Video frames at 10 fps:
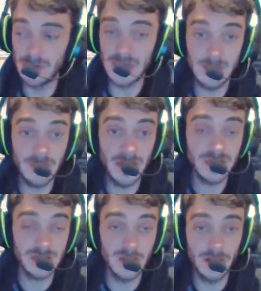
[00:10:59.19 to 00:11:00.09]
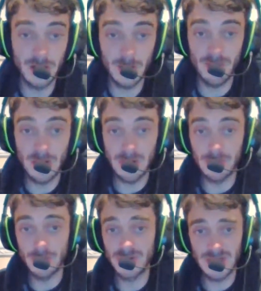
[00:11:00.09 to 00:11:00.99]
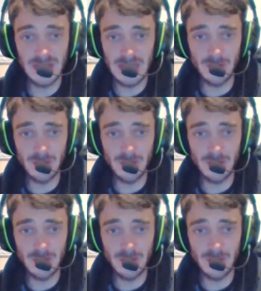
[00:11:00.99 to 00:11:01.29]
But he managed to turn a club around at Molde that